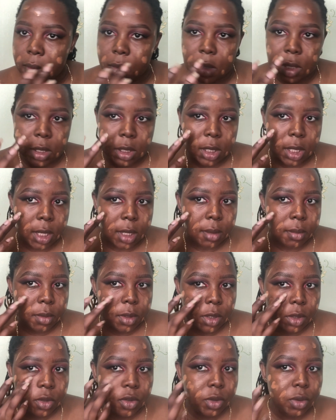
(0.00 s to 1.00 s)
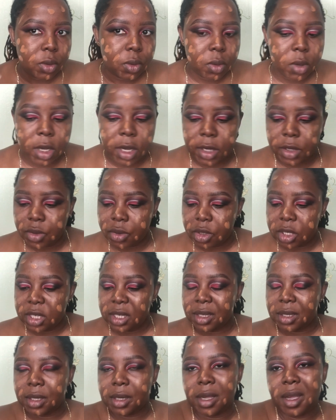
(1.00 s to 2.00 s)
It can be
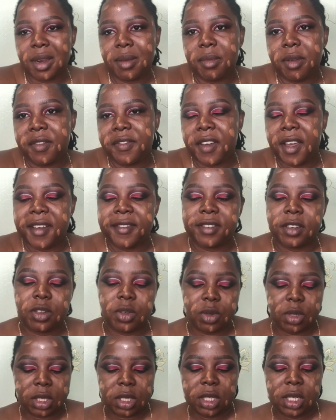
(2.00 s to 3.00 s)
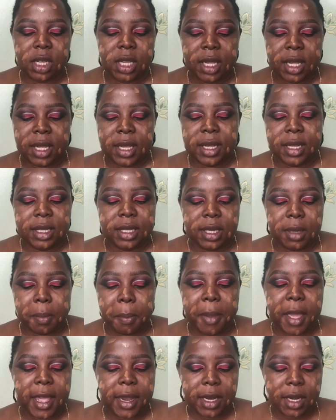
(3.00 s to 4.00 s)
200, it can be 500,
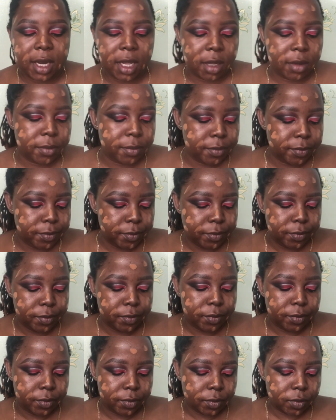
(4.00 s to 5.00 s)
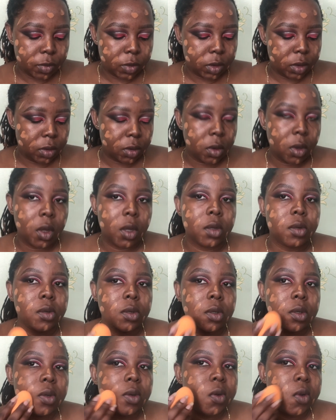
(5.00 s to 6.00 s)
depending
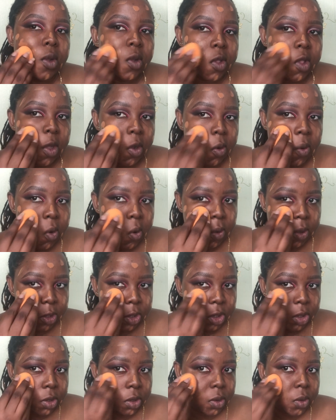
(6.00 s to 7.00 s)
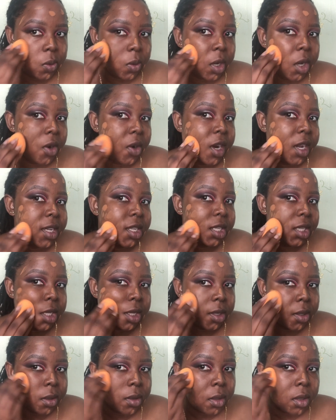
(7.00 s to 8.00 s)
on the course you are
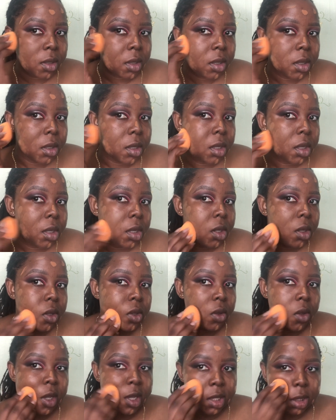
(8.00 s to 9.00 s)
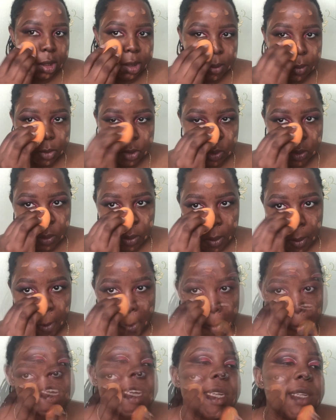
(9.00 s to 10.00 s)
writing your exams on.
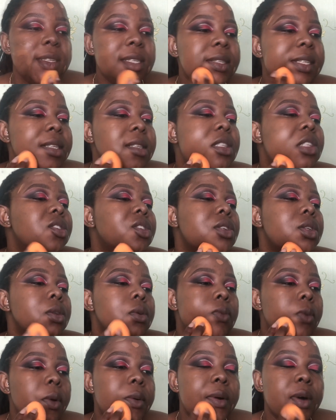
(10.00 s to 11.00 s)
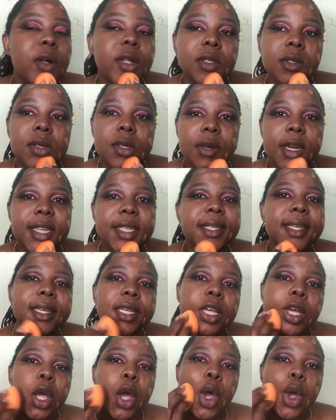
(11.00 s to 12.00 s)
For instance, we were also writing
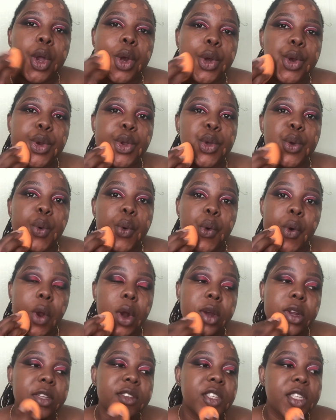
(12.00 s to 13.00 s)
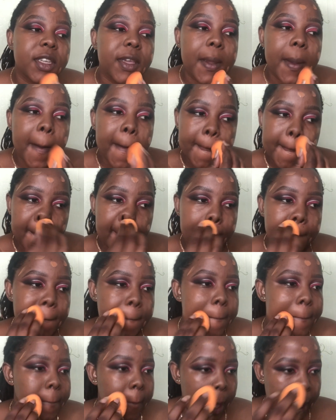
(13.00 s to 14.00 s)
neurology,
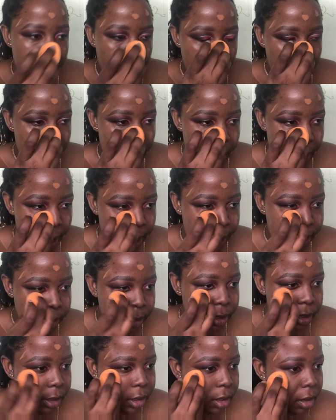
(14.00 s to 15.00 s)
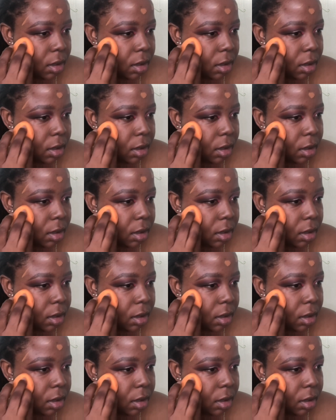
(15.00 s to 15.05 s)
and we had,